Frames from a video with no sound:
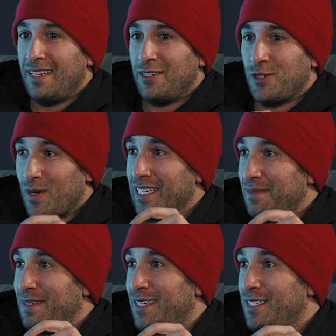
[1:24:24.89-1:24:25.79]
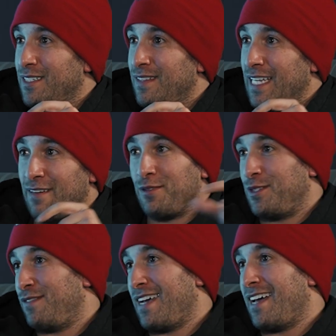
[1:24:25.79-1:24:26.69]
directly because of the influence
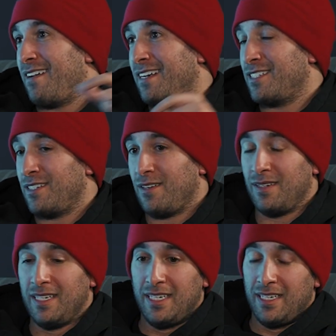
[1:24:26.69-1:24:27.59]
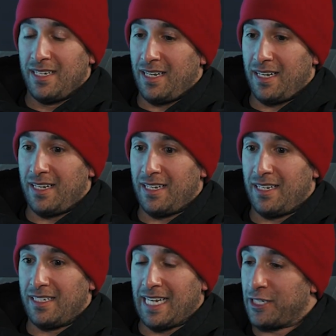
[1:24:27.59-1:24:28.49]
you've had on it. So to
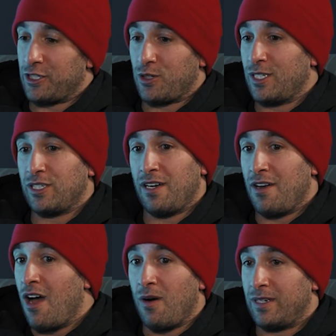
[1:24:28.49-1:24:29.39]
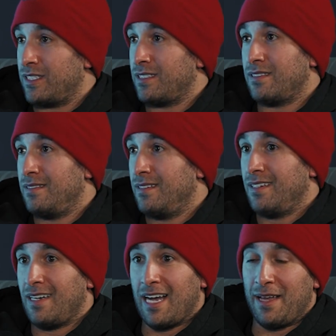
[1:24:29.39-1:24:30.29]
answer your question, no, it's just,
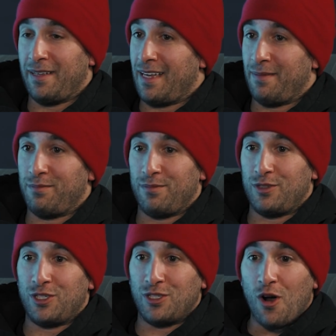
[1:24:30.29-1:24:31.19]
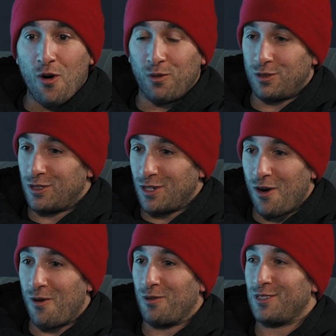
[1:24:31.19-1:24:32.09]
I am so,
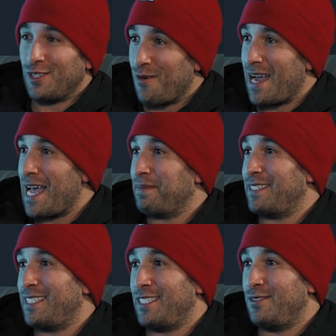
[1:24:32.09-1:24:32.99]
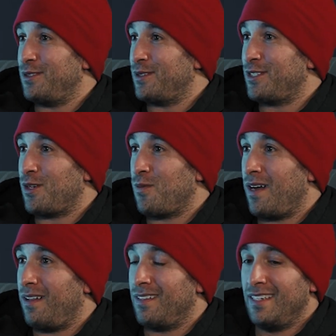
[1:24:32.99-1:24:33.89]
so, so happy to see you doing so
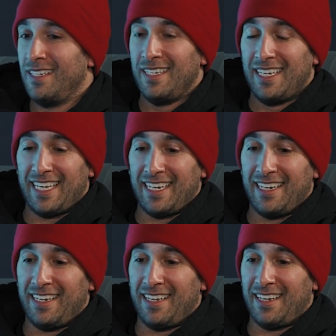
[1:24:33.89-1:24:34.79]
well. And